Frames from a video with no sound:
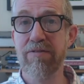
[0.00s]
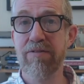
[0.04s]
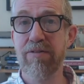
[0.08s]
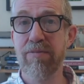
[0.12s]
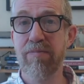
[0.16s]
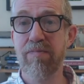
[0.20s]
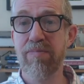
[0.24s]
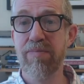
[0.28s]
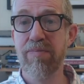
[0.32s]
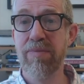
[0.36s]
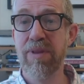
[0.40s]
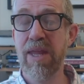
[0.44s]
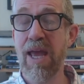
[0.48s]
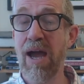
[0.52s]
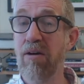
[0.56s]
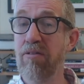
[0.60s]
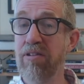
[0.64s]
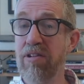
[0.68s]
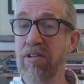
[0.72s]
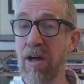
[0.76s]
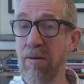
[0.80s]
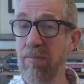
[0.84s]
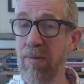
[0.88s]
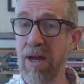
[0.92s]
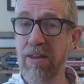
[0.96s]
Now, some
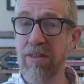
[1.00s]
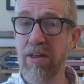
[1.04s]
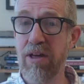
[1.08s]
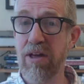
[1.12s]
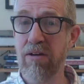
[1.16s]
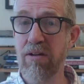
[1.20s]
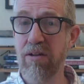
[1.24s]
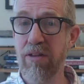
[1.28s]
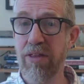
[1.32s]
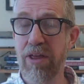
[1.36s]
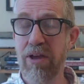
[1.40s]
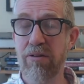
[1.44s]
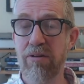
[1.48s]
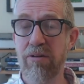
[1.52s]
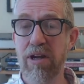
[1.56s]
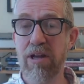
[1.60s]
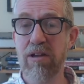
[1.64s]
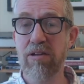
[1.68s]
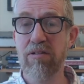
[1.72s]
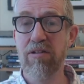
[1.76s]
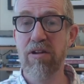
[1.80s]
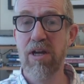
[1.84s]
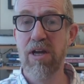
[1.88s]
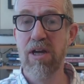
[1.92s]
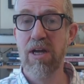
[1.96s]
ethical theories
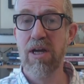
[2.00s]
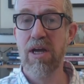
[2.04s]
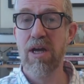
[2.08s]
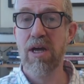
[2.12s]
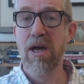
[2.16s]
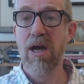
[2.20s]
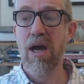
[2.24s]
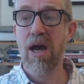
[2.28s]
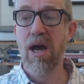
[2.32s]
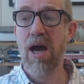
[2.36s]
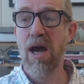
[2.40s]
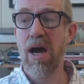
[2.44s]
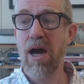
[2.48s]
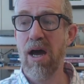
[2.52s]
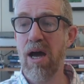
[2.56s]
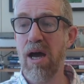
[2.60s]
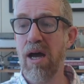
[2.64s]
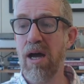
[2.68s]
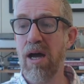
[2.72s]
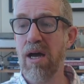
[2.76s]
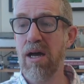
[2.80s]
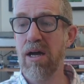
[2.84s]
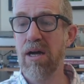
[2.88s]
uh,